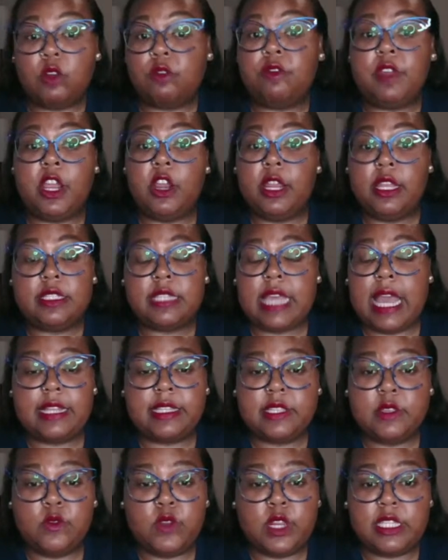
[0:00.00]
various
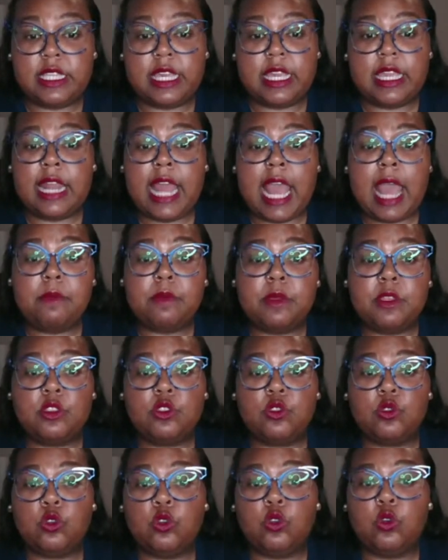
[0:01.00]
activities. It can happen
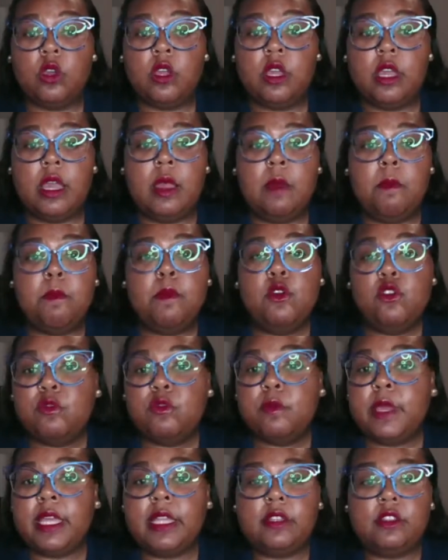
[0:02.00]
through
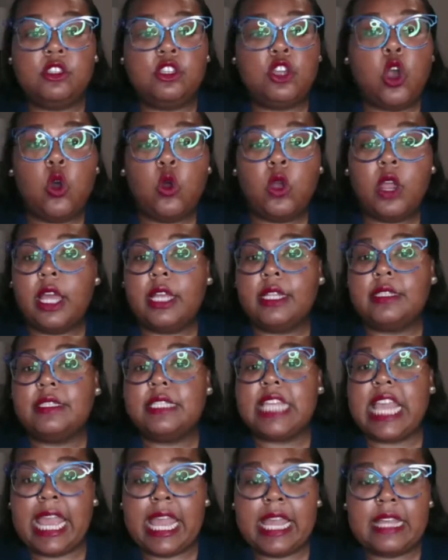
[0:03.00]
movement, yoga,
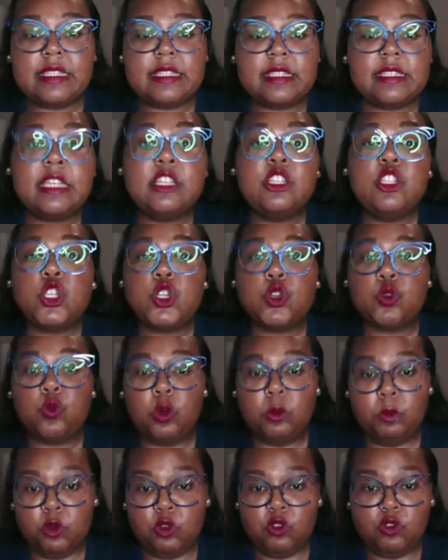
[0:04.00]
dance,
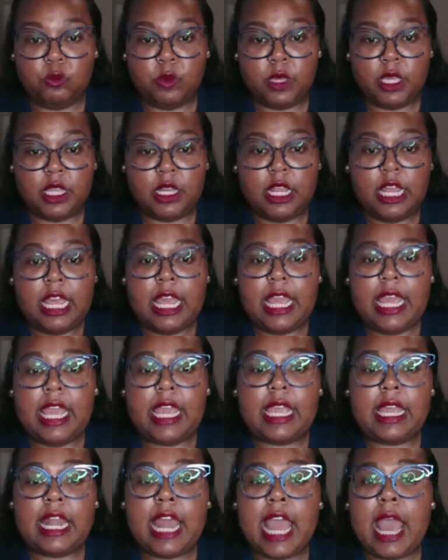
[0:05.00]
sensual movement.
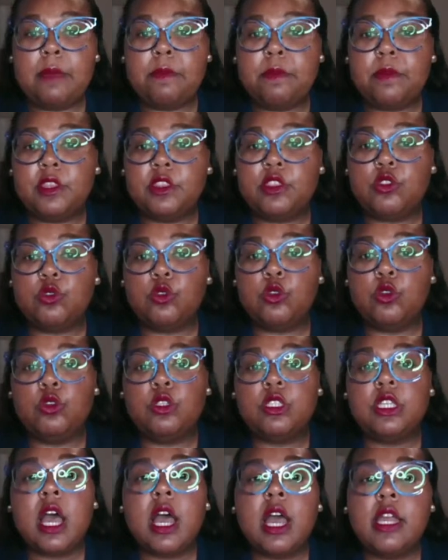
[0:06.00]
It can happen through
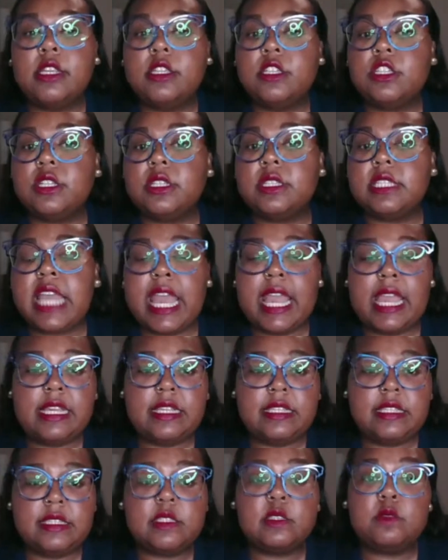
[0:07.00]
touch,
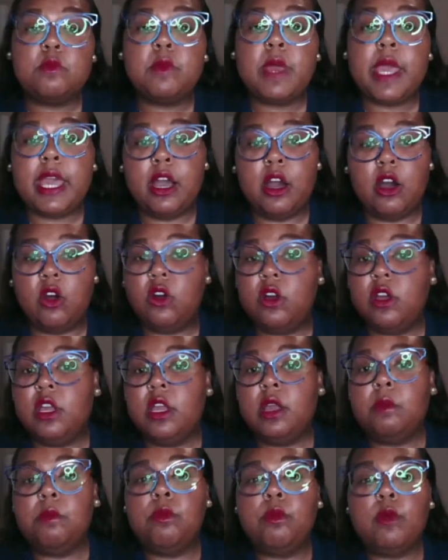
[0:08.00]
taste, smell,
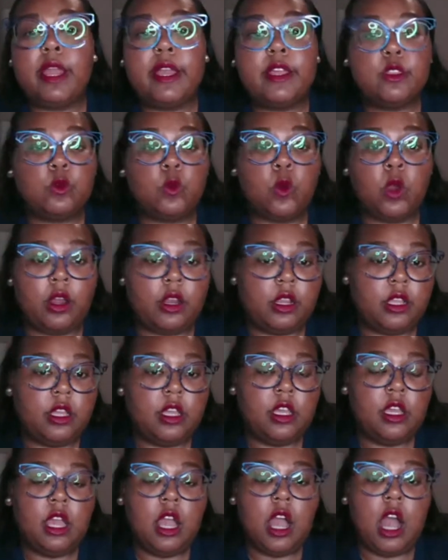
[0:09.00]
breath work,
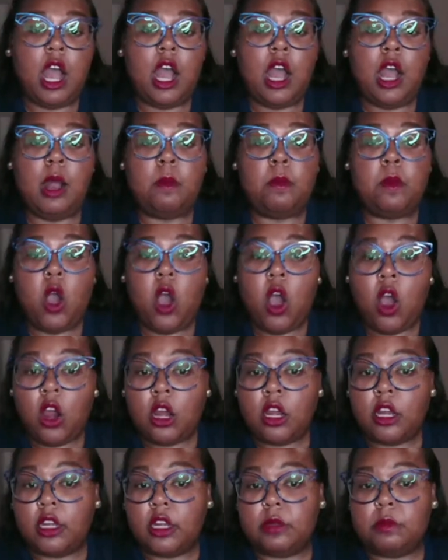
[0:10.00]

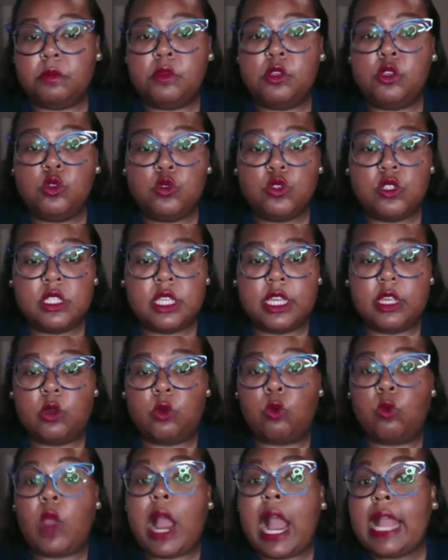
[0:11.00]
art, music,
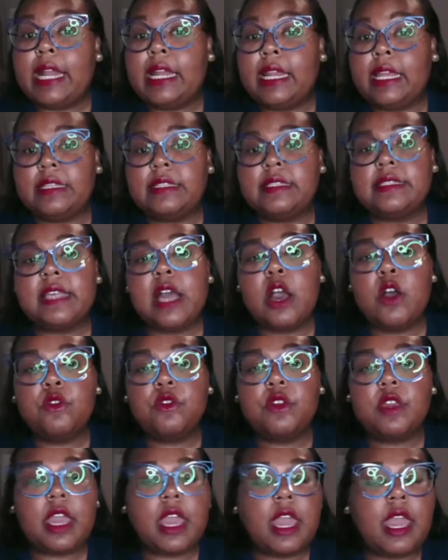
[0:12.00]
writing,
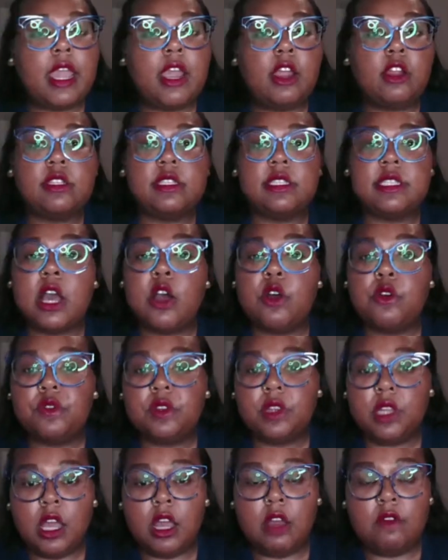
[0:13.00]
self-care,
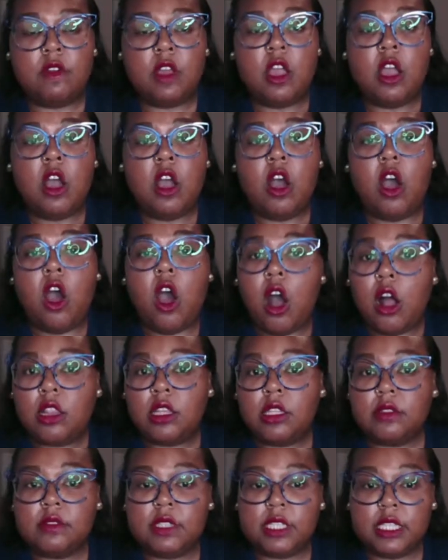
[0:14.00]
self-love. All
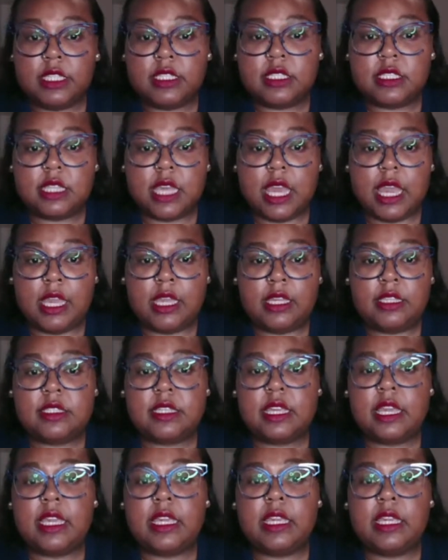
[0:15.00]
of these things
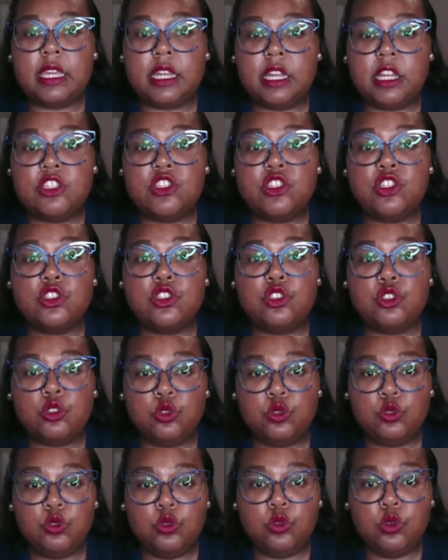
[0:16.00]
can get us
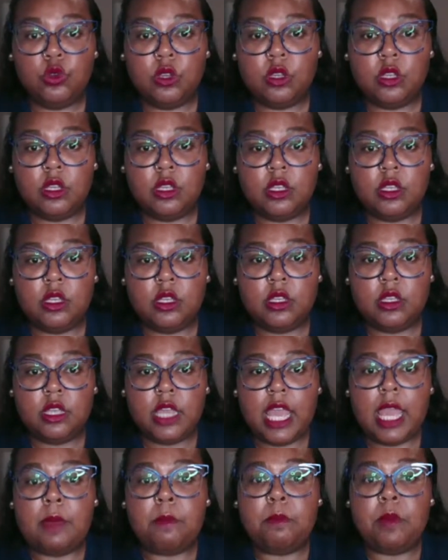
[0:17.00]
to
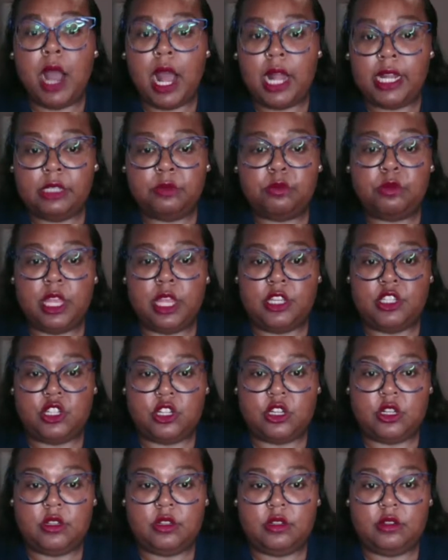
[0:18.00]
embodied
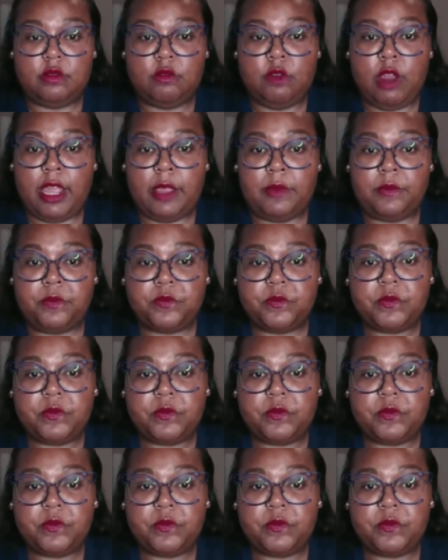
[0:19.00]
pleasure, right?